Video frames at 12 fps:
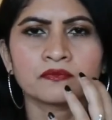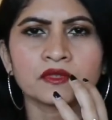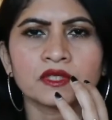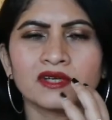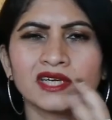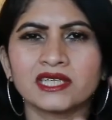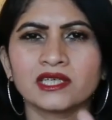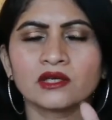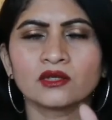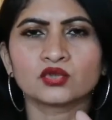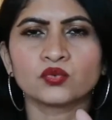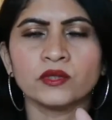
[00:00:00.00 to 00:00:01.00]
right it
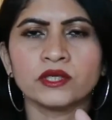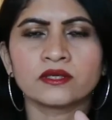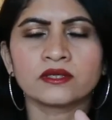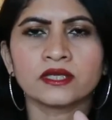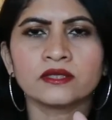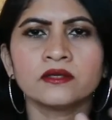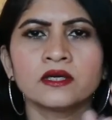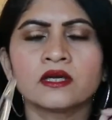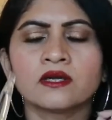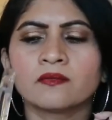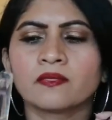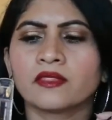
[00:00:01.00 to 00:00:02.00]
looks weird then
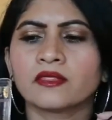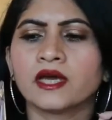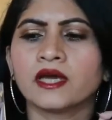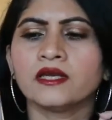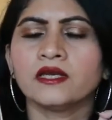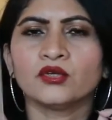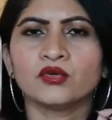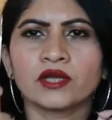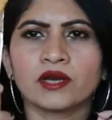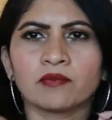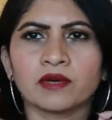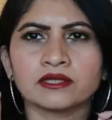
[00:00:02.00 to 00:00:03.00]
then you can
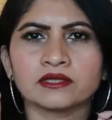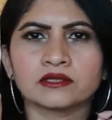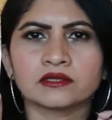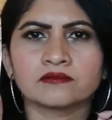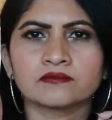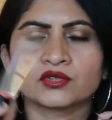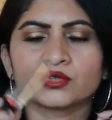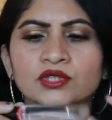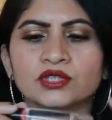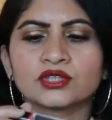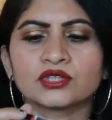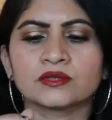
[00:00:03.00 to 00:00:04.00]
apply this so this
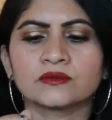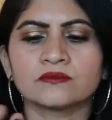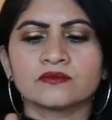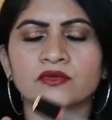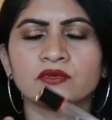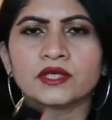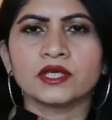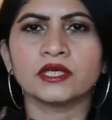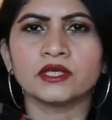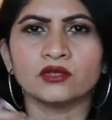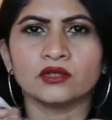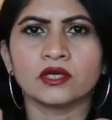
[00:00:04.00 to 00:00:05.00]
is really
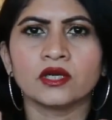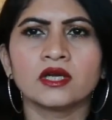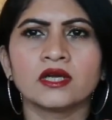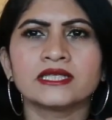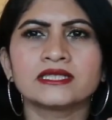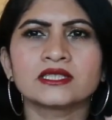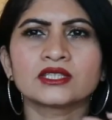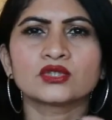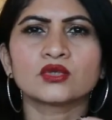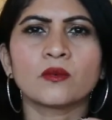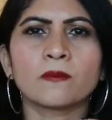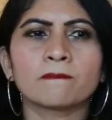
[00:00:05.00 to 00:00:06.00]
good it's just
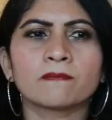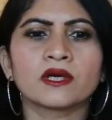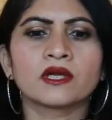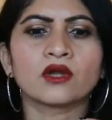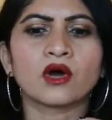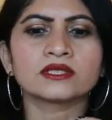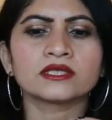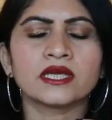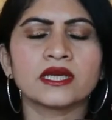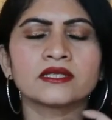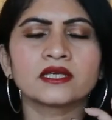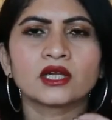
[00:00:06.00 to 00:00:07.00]
so glossy
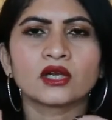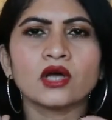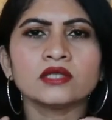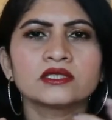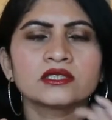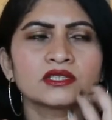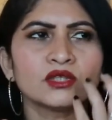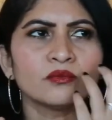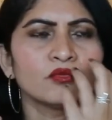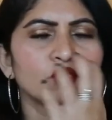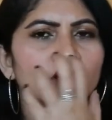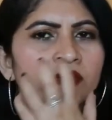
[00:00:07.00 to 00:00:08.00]
and the gloss doesn't
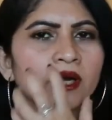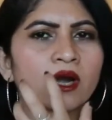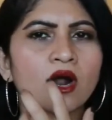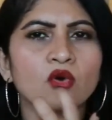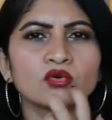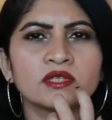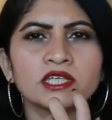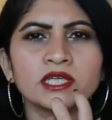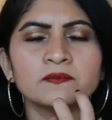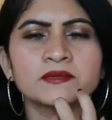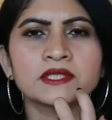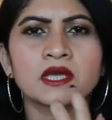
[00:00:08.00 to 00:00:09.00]
move around the
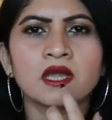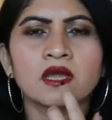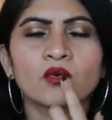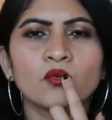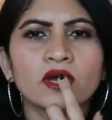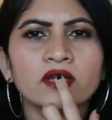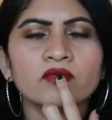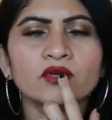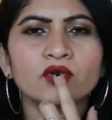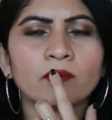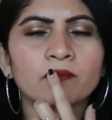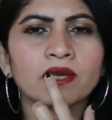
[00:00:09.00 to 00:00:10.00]
lips wherever you
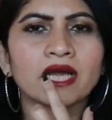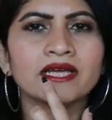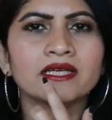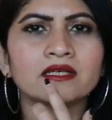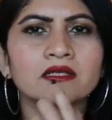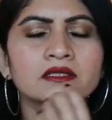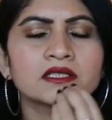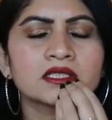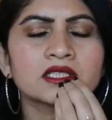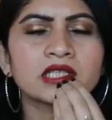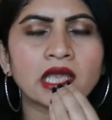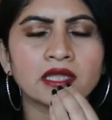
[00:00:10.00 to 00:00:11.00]
apply it it'll just
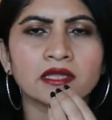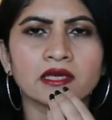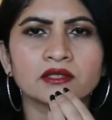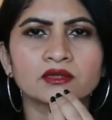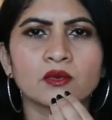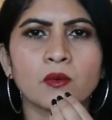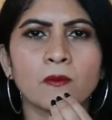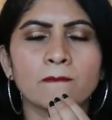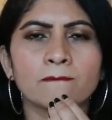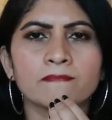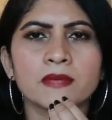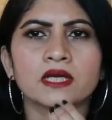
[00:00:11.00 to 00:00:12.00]
stay there so
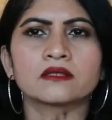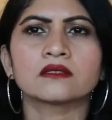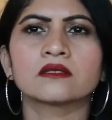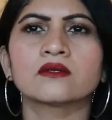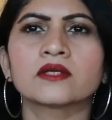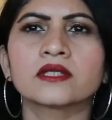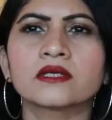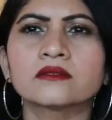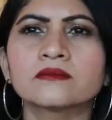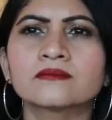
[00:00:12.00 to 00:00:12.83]
look at that